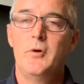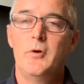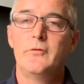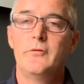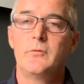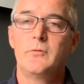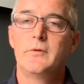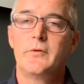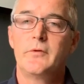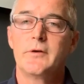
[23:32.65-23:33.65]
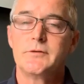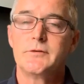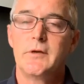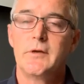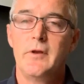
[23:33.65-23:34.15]
but also we'll start to
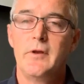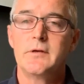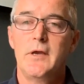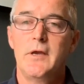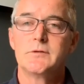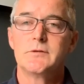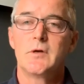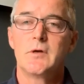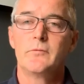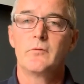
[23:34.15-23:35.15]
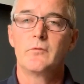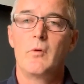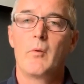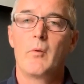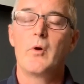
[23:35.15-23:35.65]
give an indication in terms of what
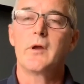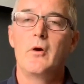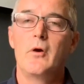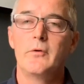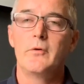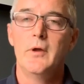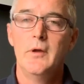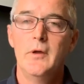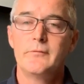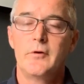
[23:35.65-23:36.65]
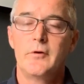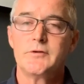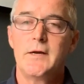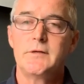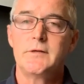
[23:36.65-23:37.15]
we're working on for
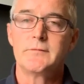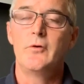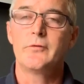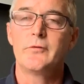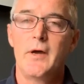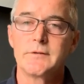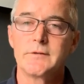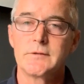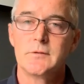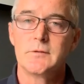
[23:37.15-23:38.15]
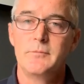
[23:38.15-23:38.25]
charities of all sizes,